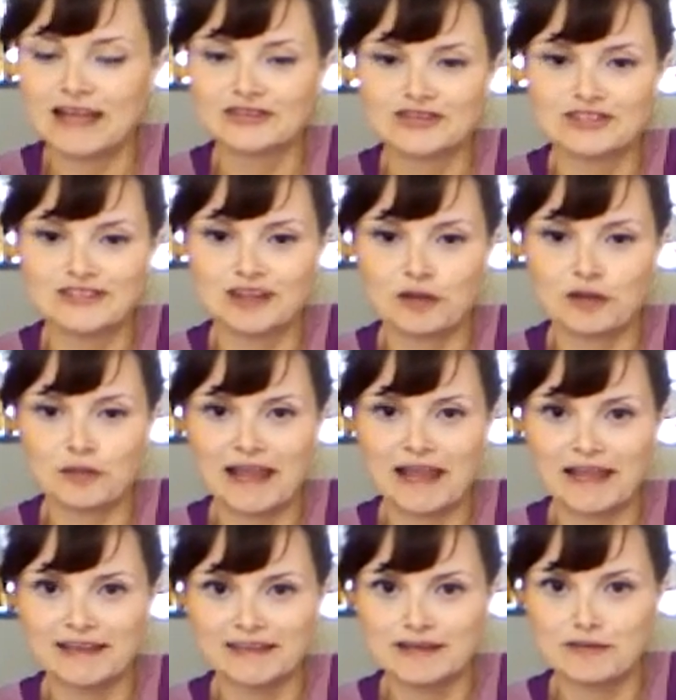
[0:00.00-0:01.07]
actually stuck my
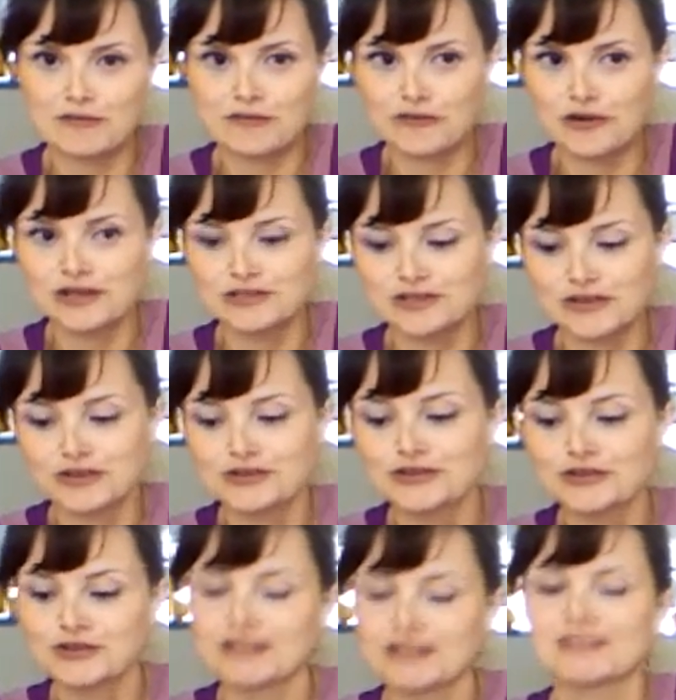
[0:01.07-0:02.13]
hand in it before I started
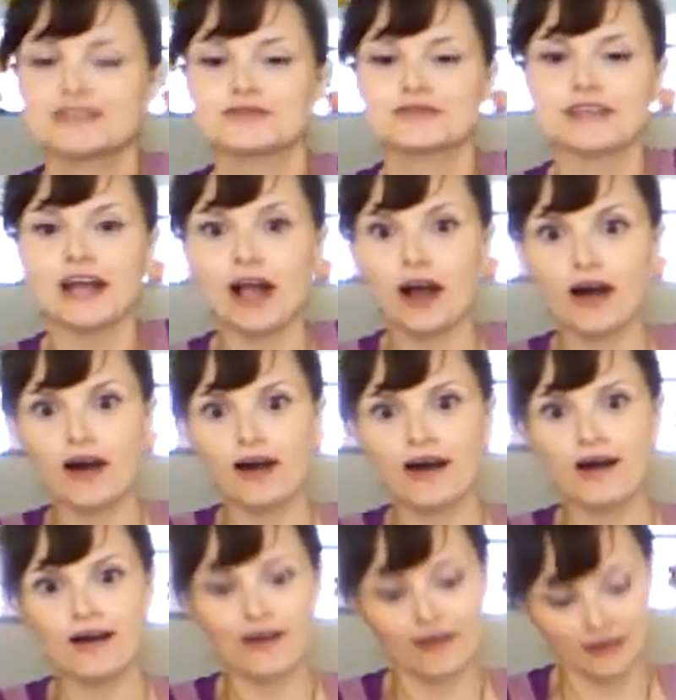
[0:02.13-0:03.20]
doing this. I'm like,
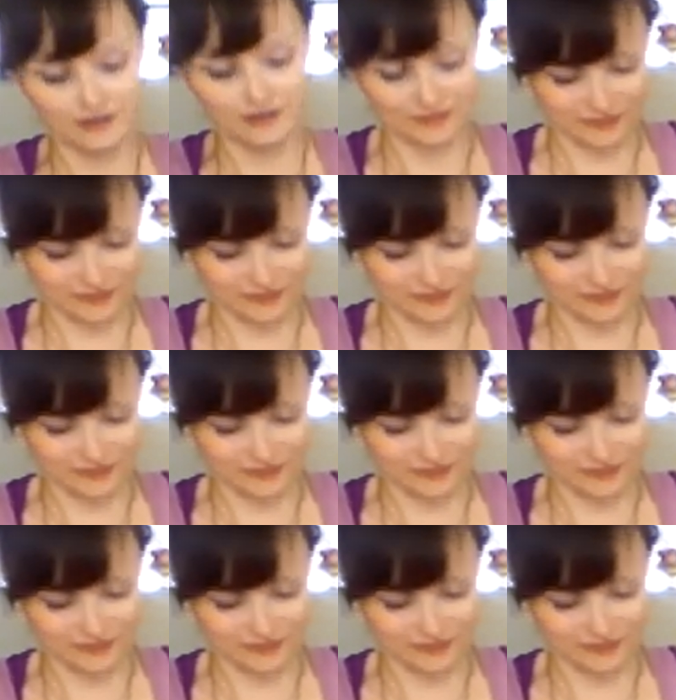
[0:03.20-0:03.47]
oh!